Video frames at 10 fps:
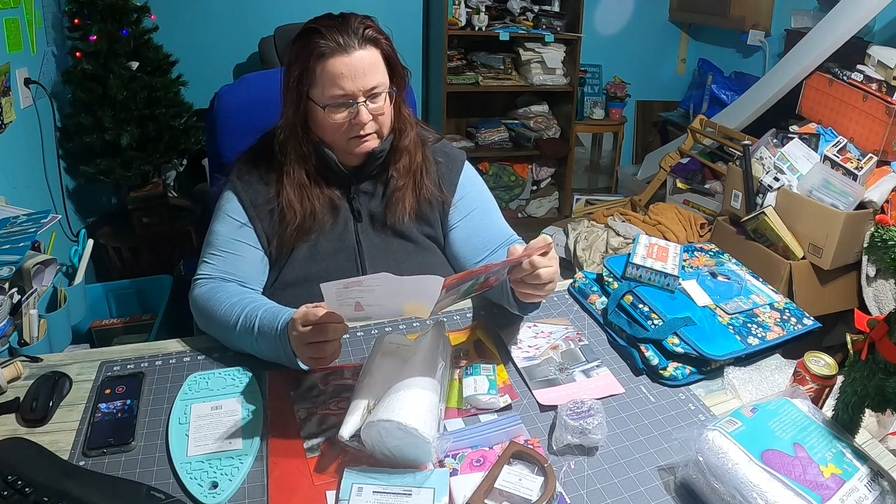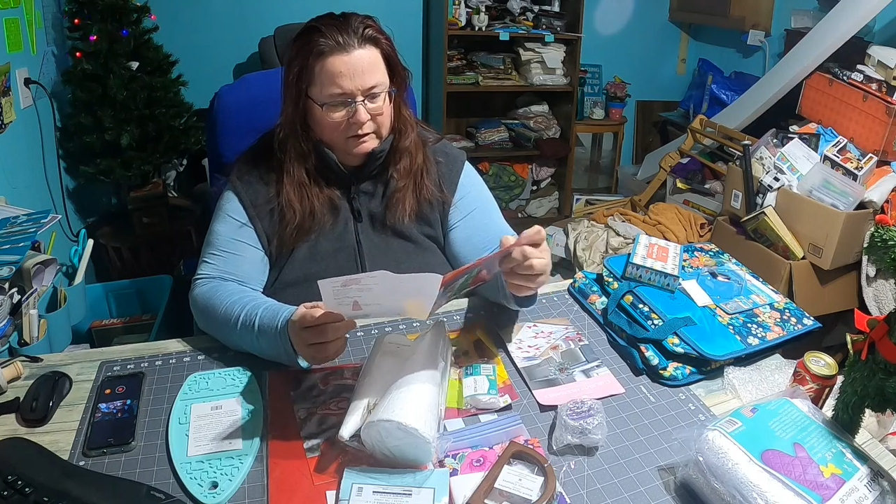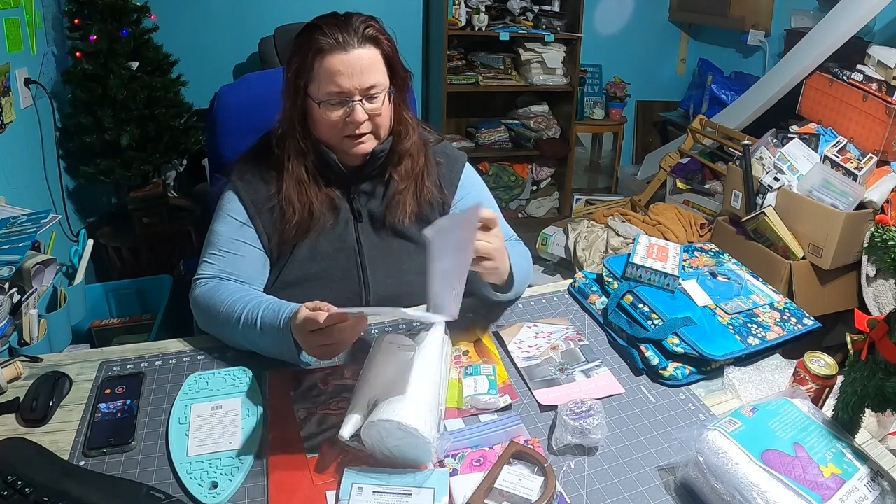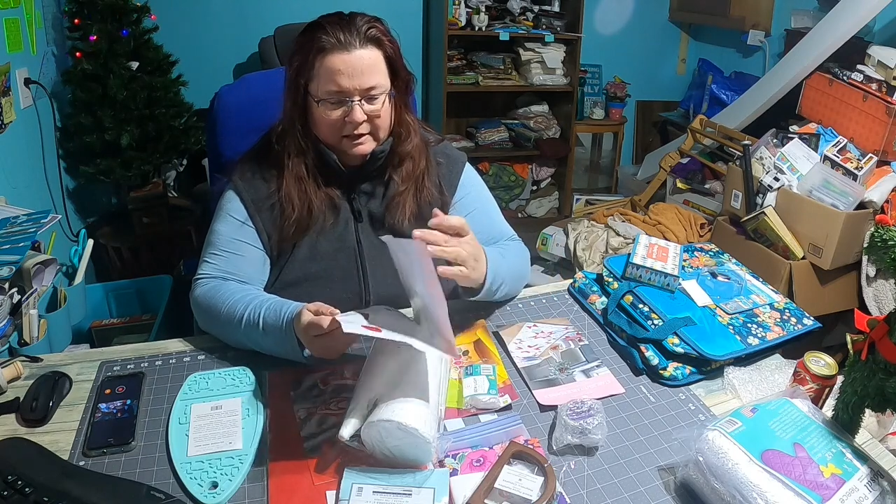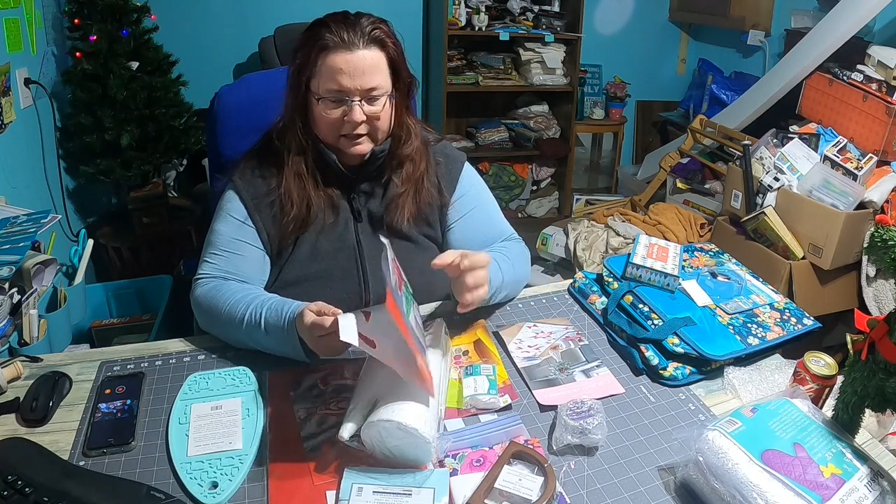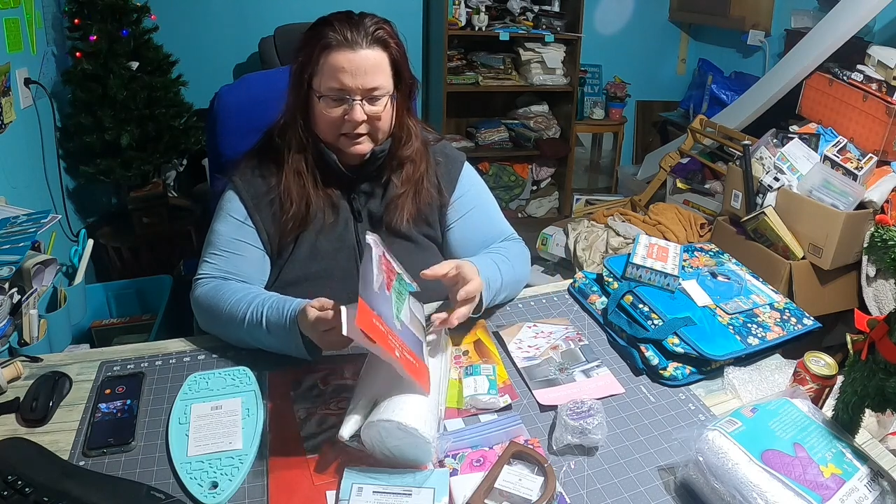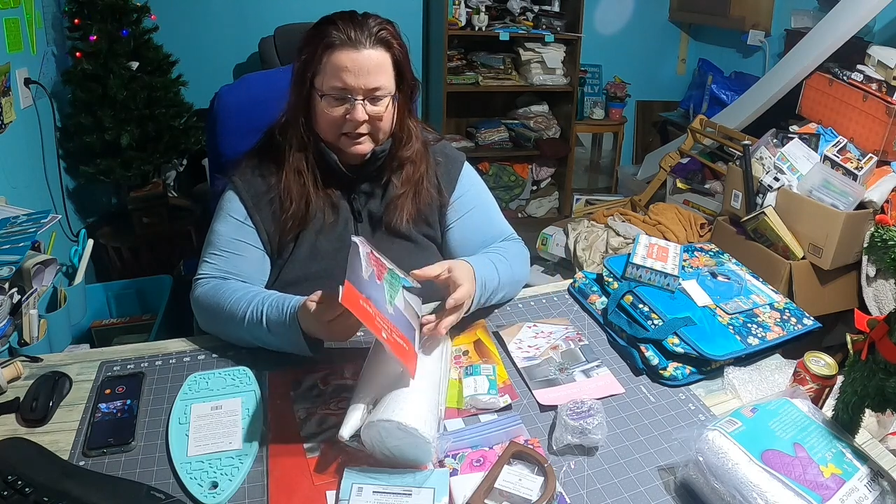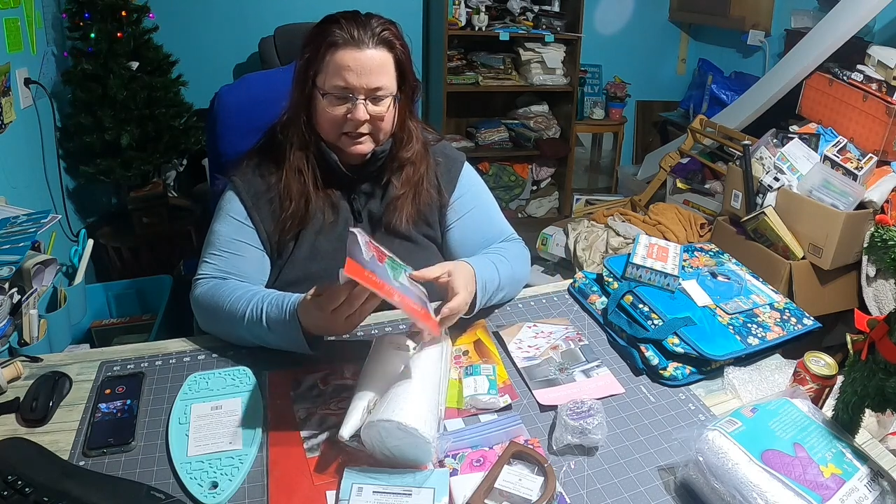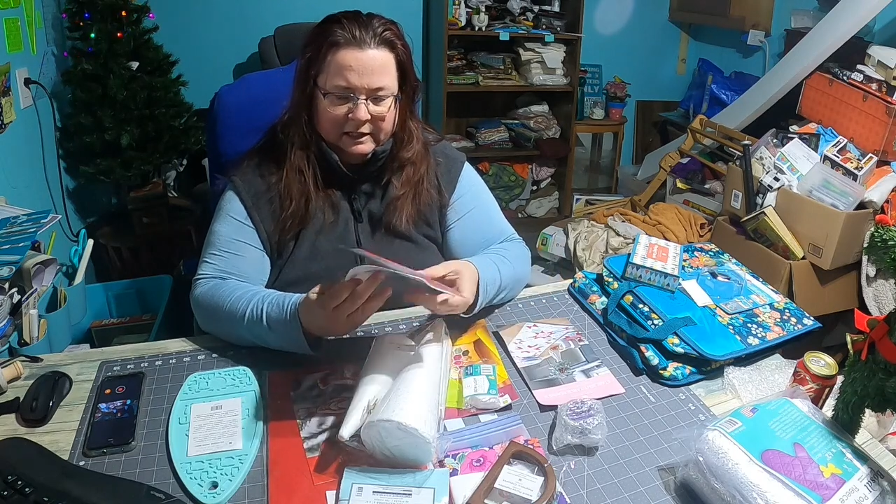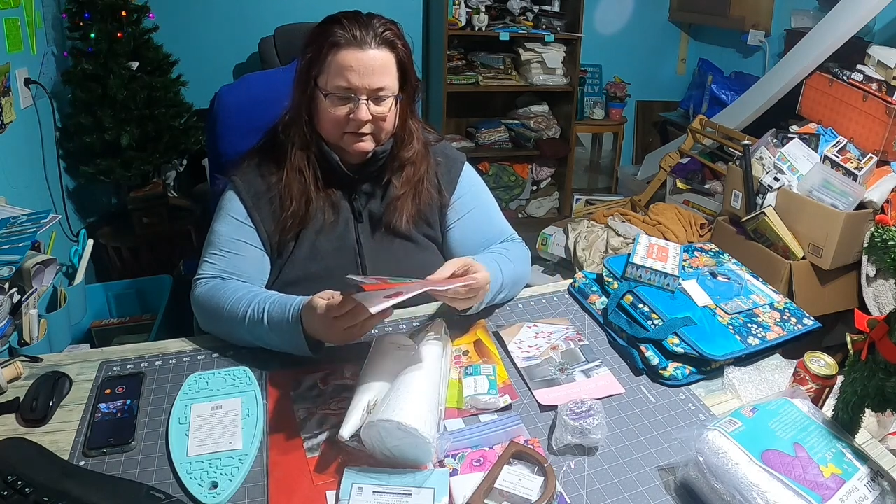yeah, I
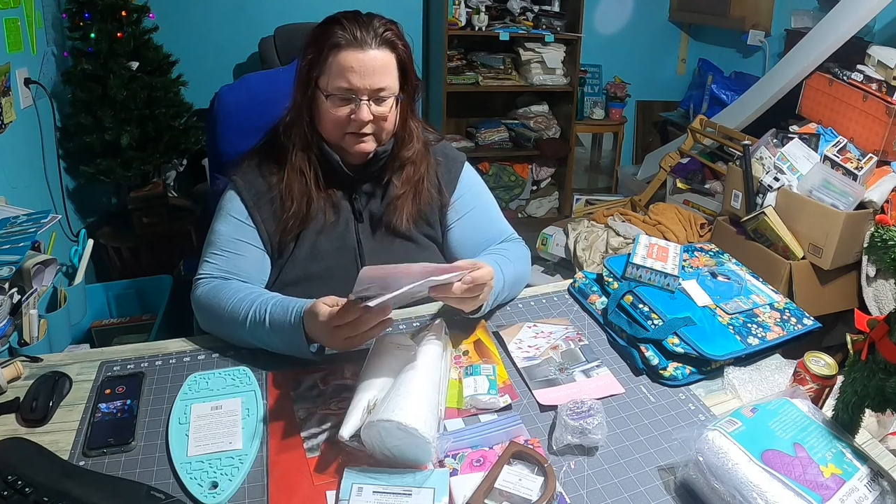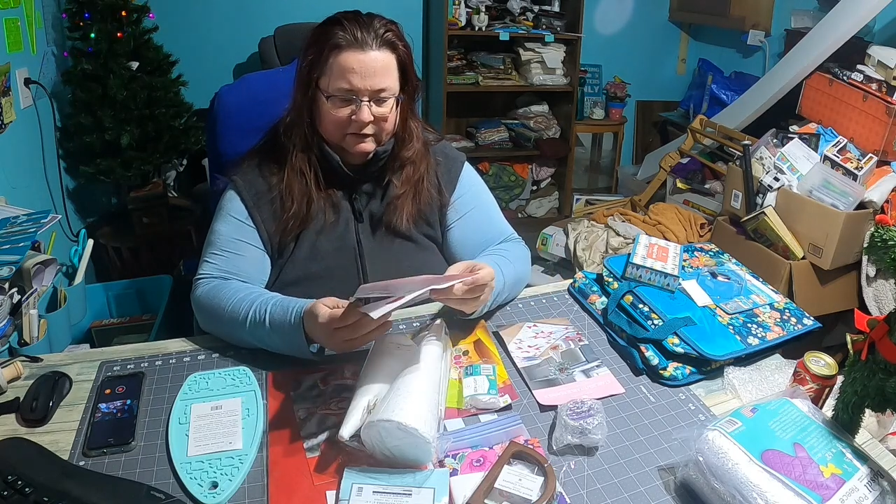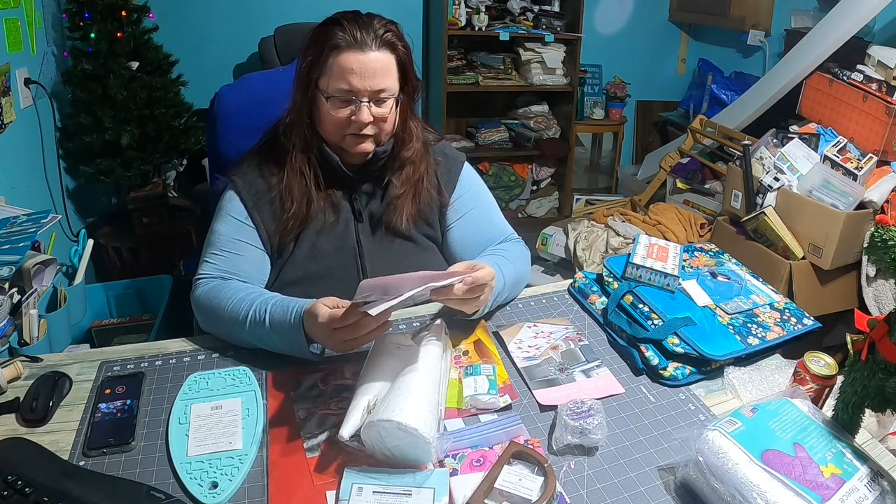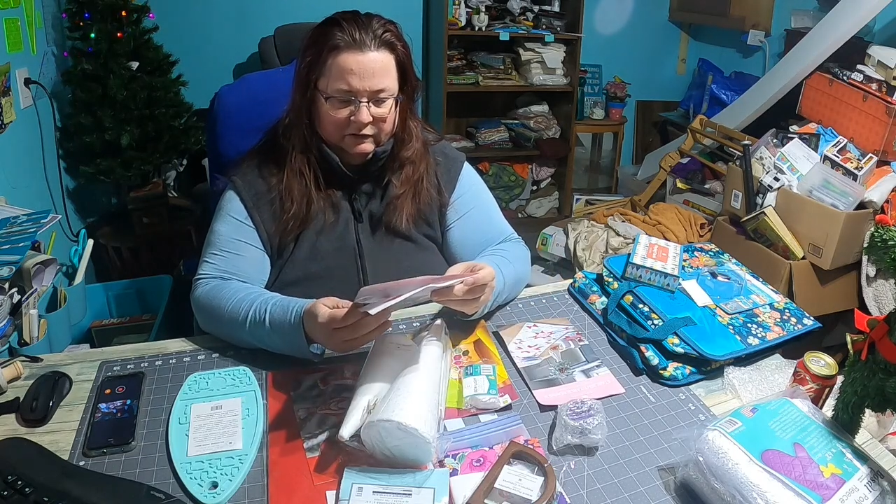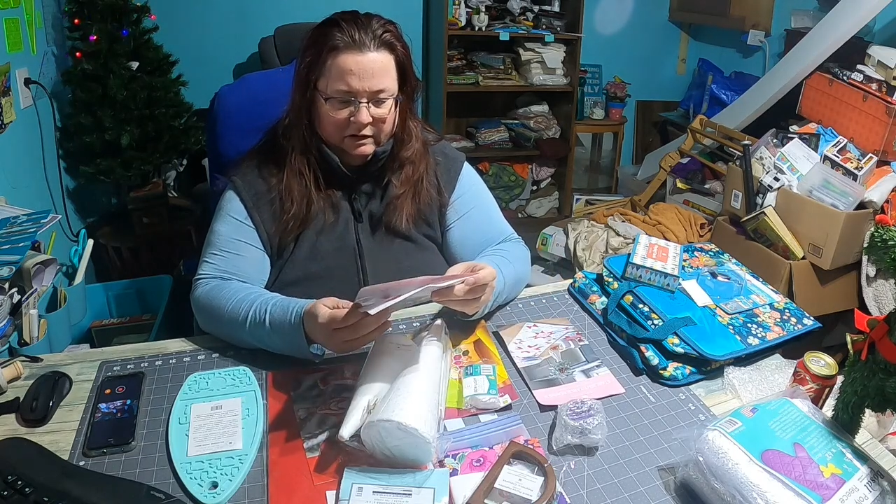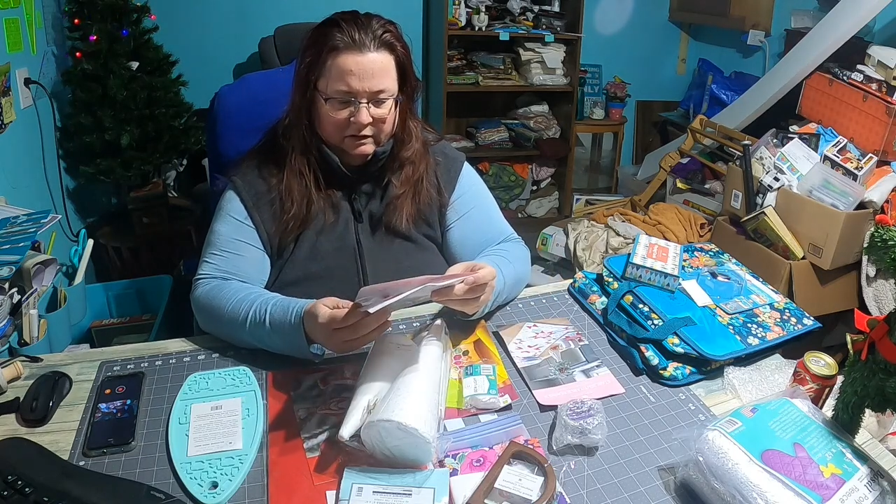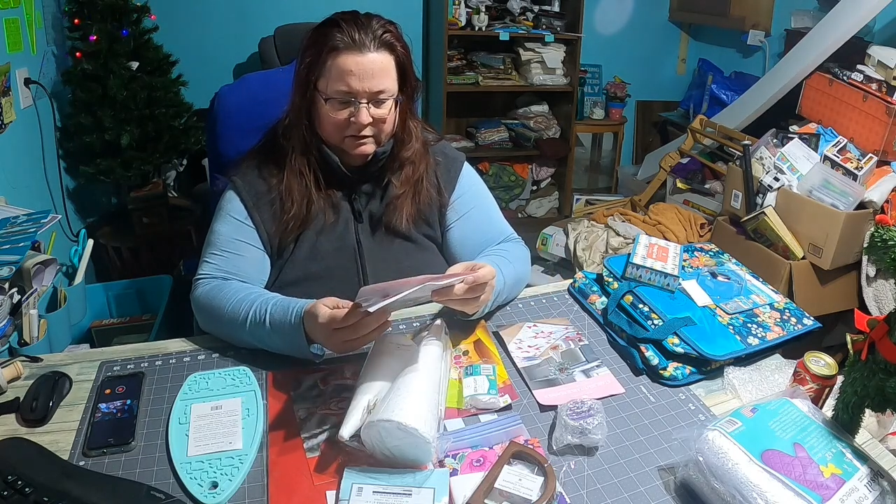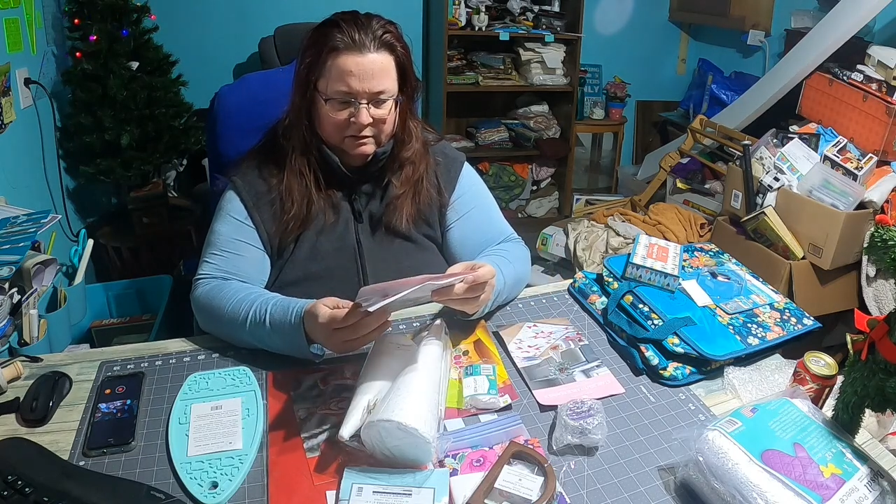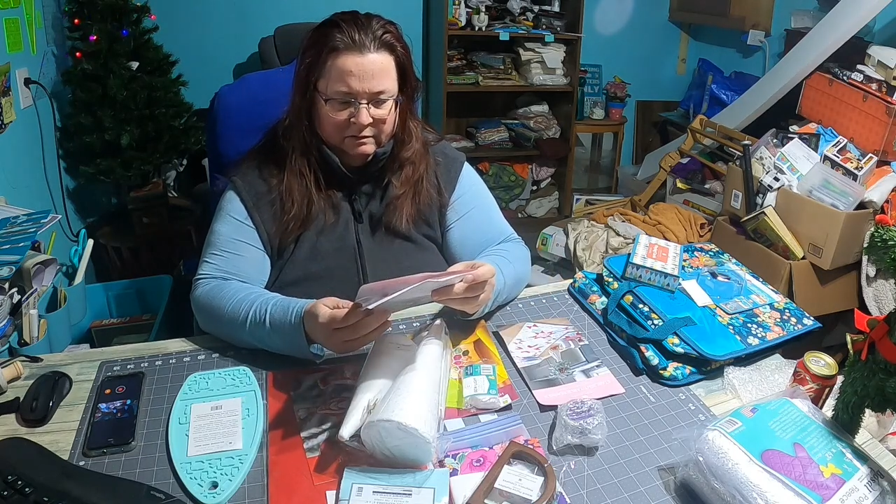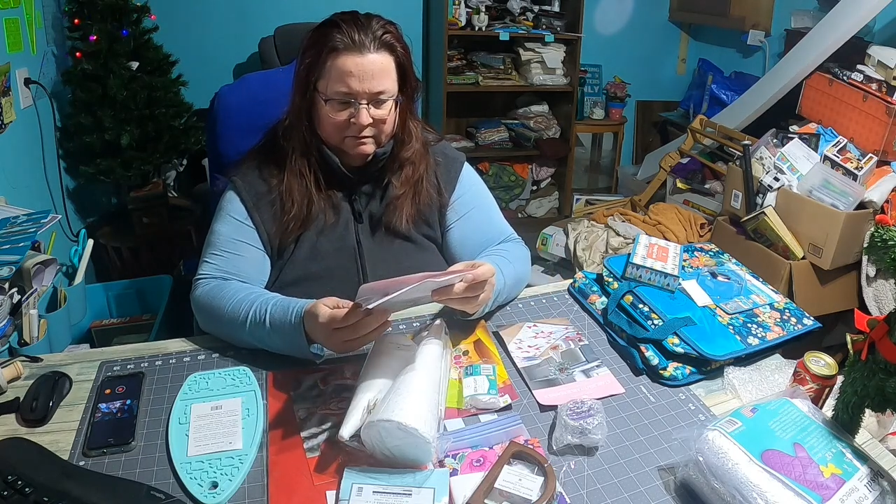can get this
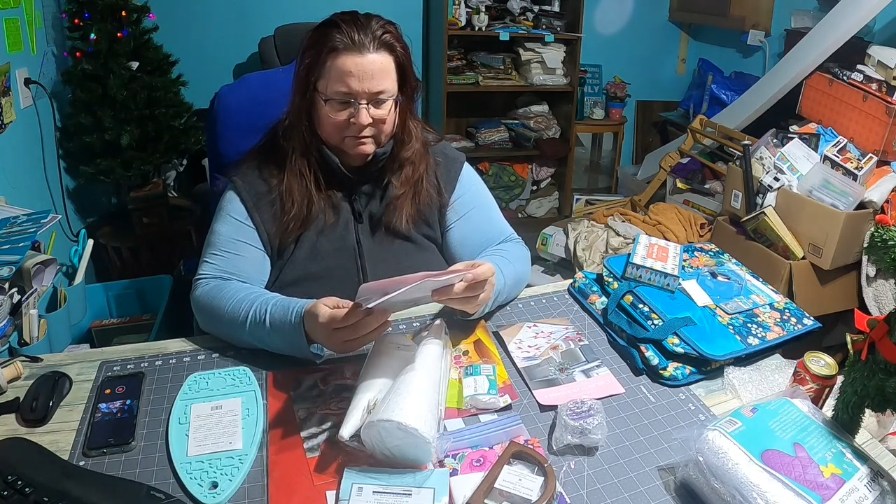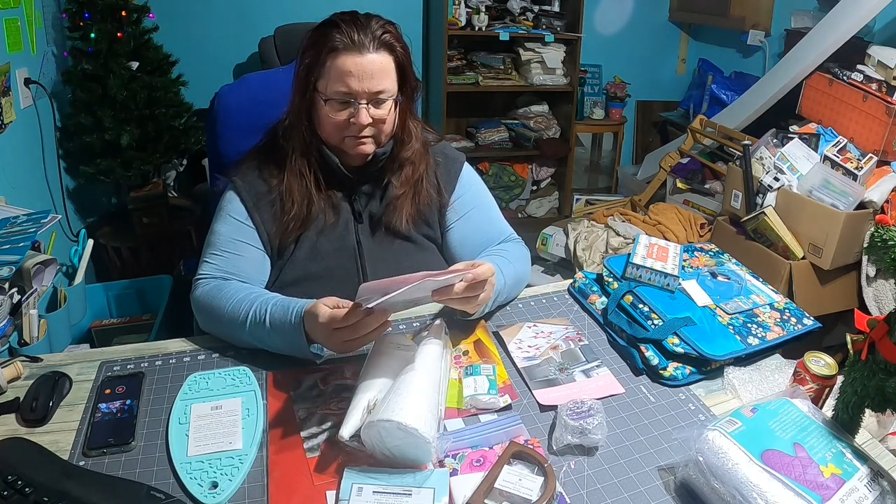done.